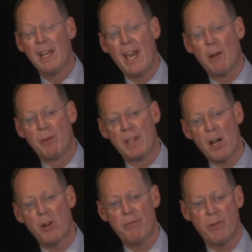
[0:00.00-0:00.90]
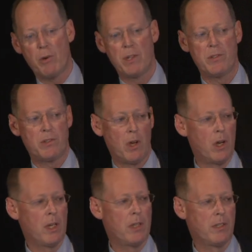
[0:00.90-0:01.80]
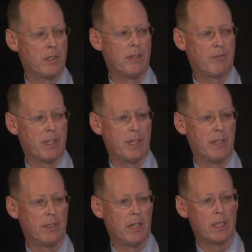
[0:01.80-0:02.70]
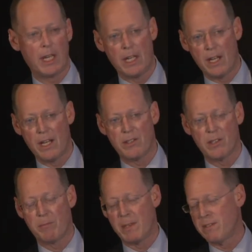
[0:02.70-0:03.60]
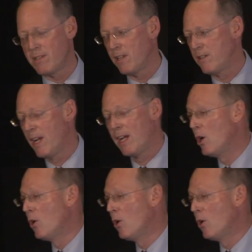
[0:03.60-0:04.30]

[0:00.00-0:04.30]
And without a focus on delivery, again, as has been said today,